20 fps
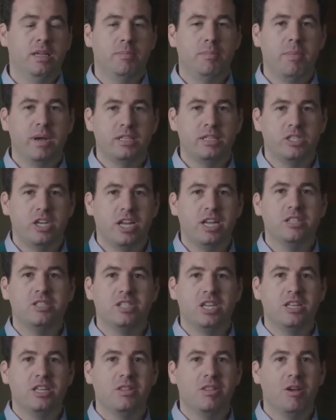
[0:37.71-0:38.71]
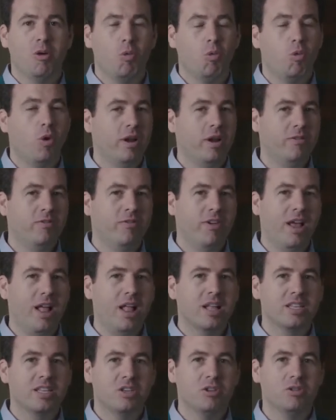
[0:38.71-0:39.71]
By changing one
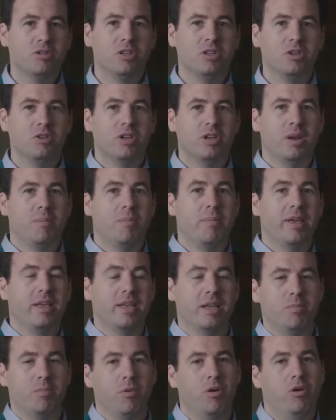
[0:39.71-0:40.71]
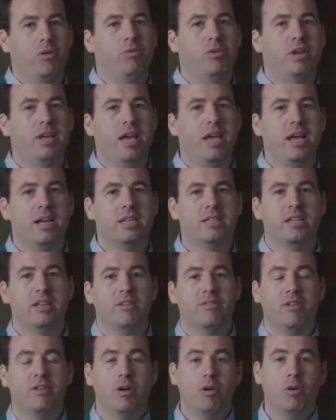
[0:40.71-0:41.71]
value, you can make it more
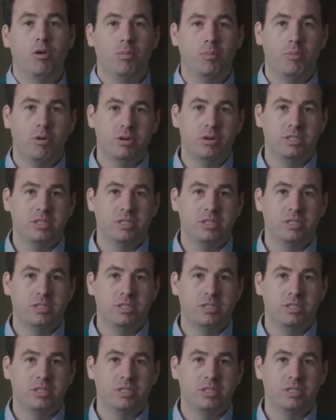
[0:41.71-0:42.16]
reactive or more